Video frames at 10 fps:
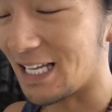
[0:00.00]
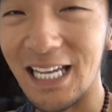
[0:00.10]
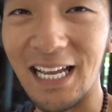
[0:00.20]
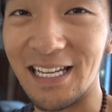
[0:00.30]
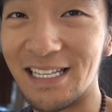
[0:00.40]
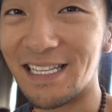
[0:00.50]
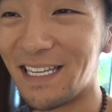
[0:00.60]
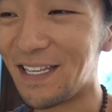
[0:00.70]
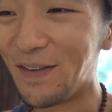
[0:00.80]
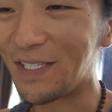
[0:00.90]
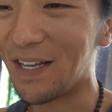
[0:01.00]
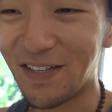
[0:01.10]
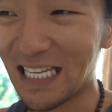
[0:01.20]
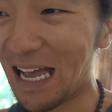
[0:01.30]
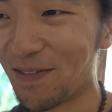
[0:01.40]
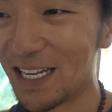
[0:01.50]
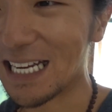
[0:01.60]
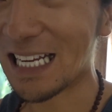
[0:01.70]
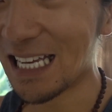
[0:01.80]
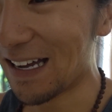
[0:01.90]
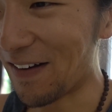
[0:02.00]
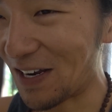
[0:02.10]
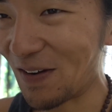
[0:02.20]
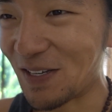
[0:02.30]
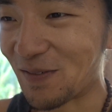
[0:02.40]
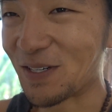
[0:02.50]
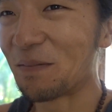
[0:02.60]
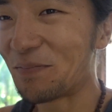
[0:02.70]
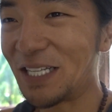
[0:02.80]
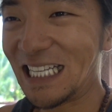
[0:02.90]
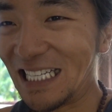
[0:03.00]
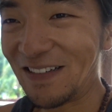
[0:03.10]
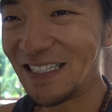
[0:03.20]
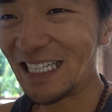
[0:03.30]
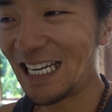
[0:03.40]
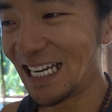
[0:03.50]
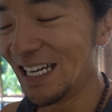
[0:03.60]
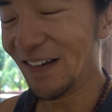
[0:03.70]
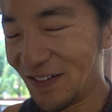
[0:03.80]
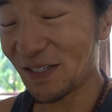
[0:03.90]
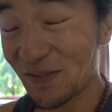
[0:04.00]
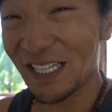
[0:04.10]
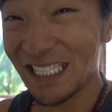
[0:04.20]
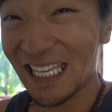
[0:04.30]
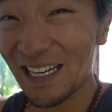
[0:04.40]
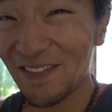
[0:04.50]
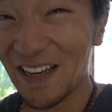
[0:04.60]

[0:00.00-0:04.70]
excited. New stuff is happening. I'm going somewhere completely new today, which I'm really excited